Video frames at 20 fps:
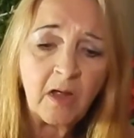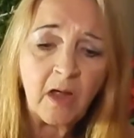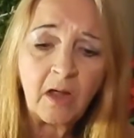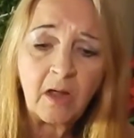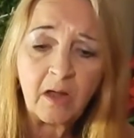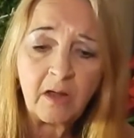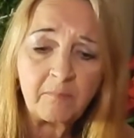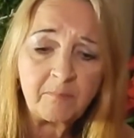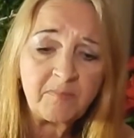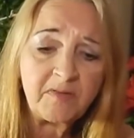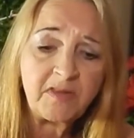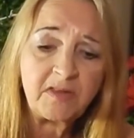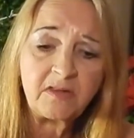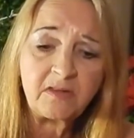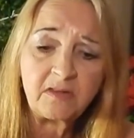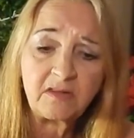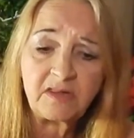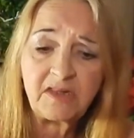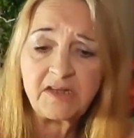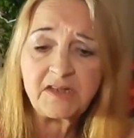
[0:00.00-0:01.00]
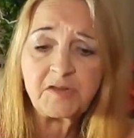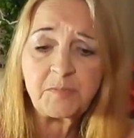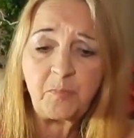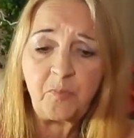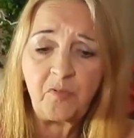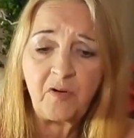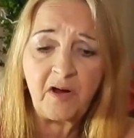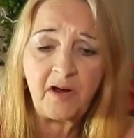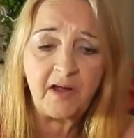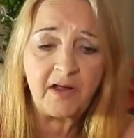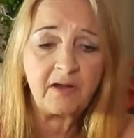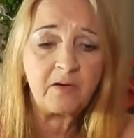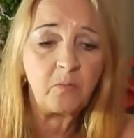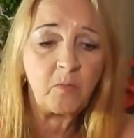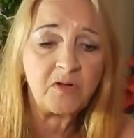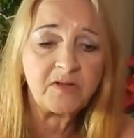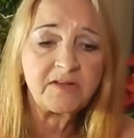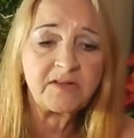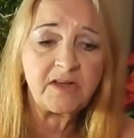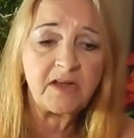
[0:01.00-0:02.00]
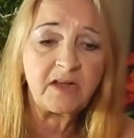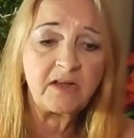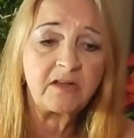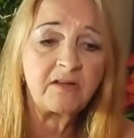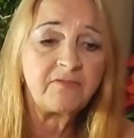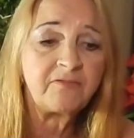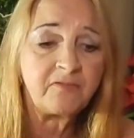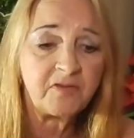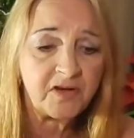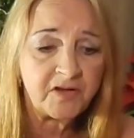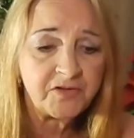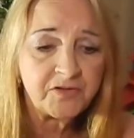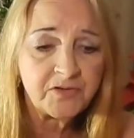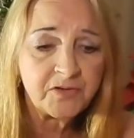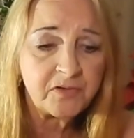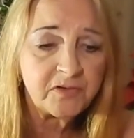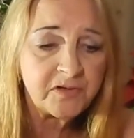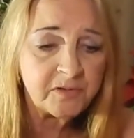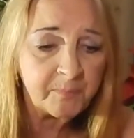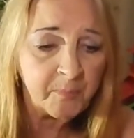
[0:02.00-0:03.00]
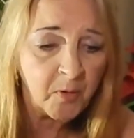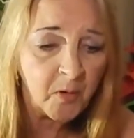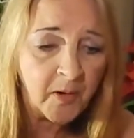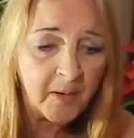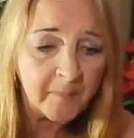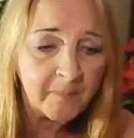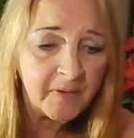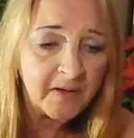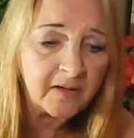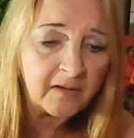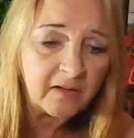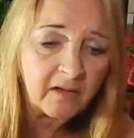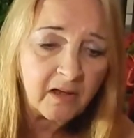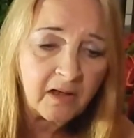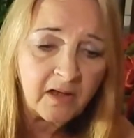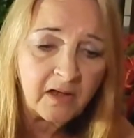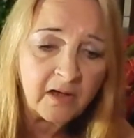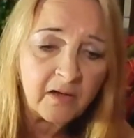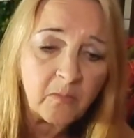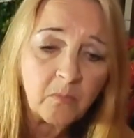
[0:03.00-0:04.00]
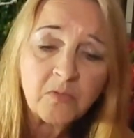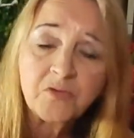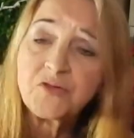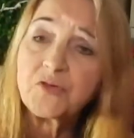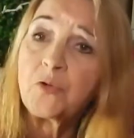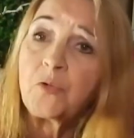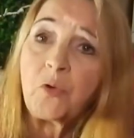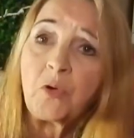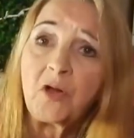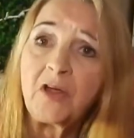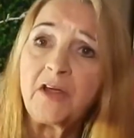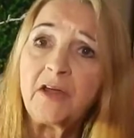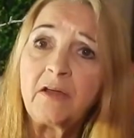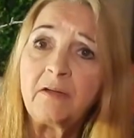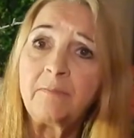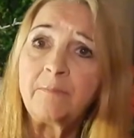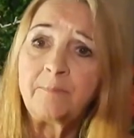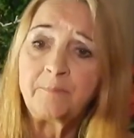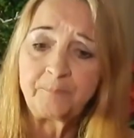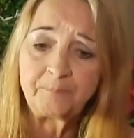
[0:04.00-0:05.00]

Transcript: Um, this brand was in the freezer department and it was Goya.